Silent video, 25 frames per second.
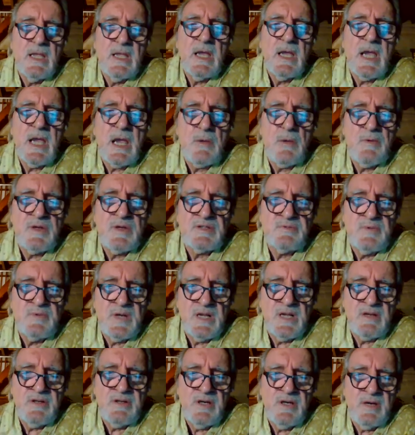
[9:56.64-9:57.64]

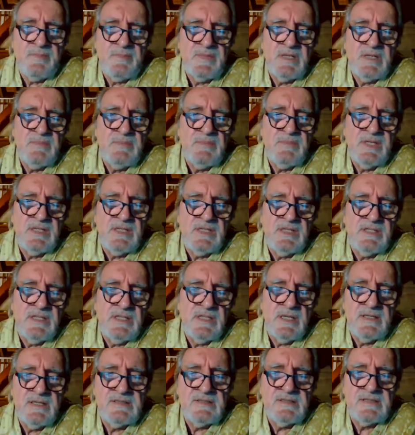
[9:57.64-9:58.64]
welcome in
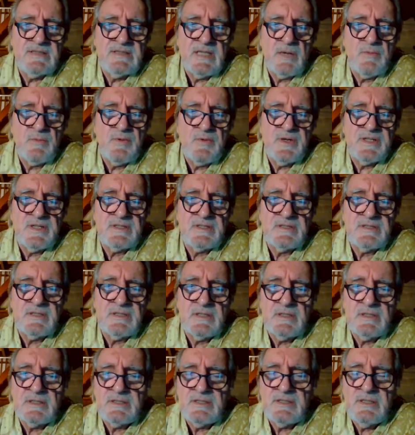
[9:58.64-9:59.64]
meetings. I was
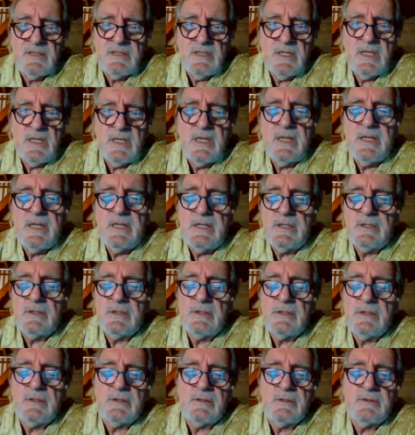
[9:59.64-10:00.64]

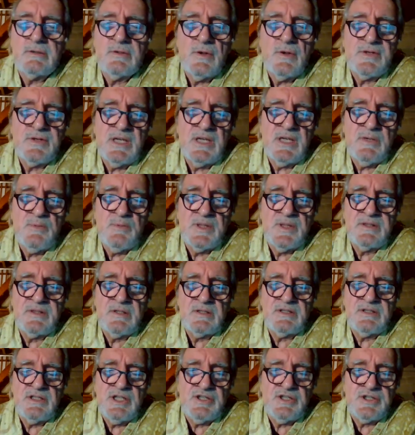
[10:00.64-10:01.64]
talking with
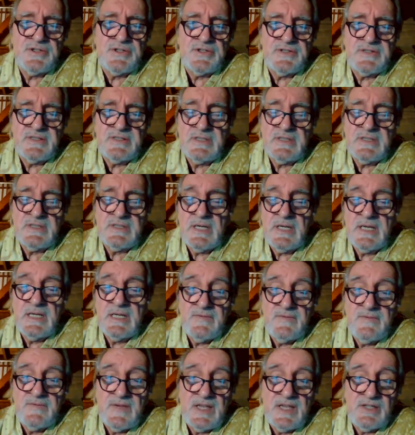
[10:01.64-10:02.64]
teachers, and
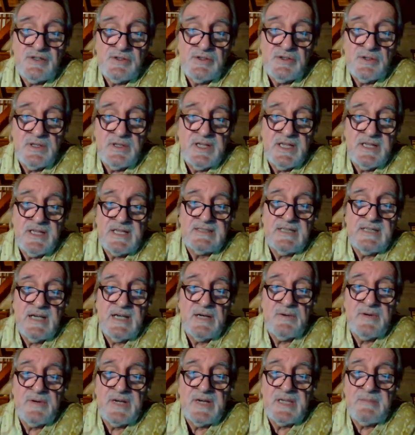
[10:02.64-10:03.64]
eventually that's
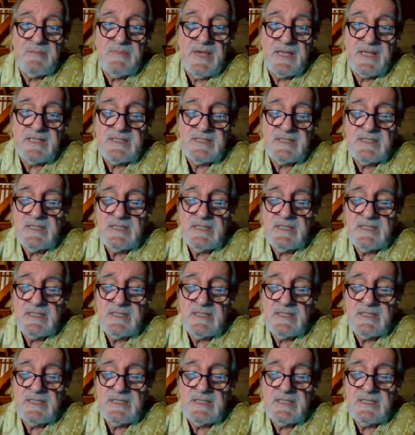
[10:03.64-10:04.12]
how I met